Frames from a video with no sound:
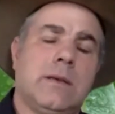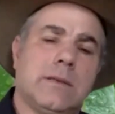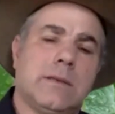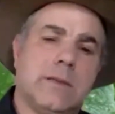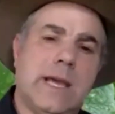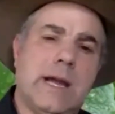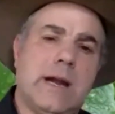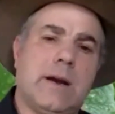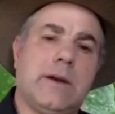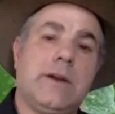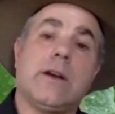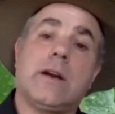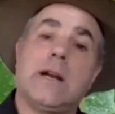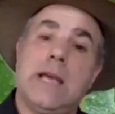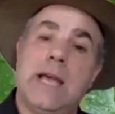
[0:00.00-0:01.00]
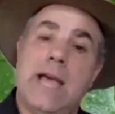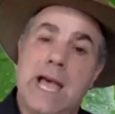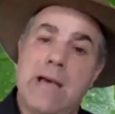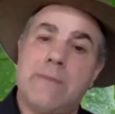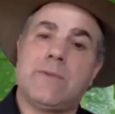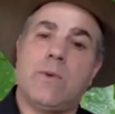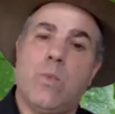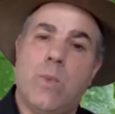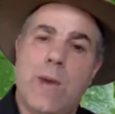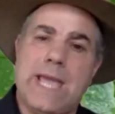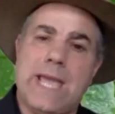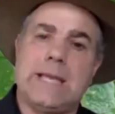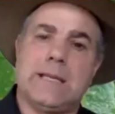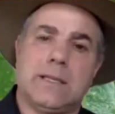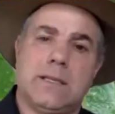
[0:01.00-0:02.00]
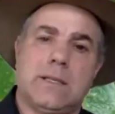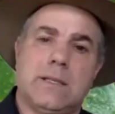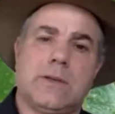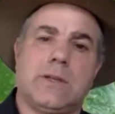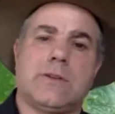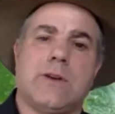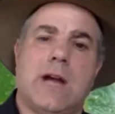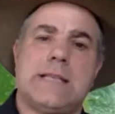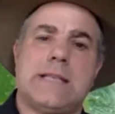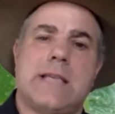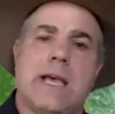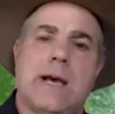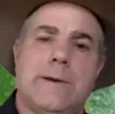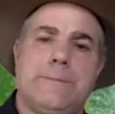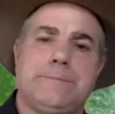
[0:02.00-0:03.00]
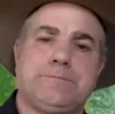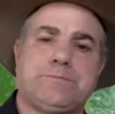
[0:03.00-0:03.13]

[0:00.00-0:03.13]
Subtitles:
So there, you're going to have to wait till it dries out.